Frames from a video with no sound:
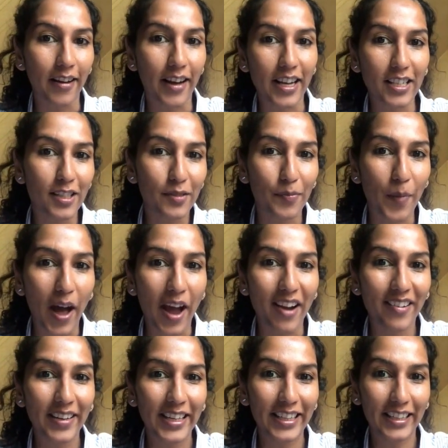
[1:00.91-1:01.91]

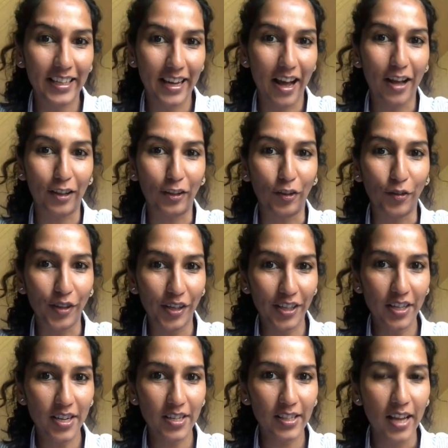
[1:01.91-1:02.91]
aspiring
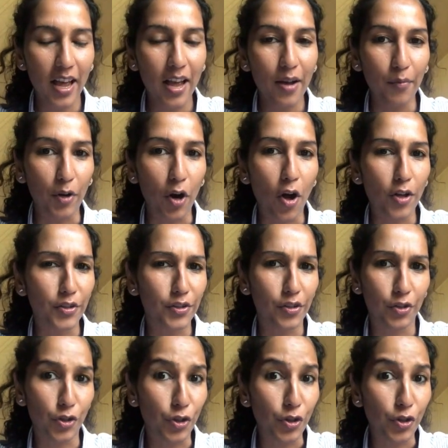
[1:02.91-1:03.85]
lawyers, but also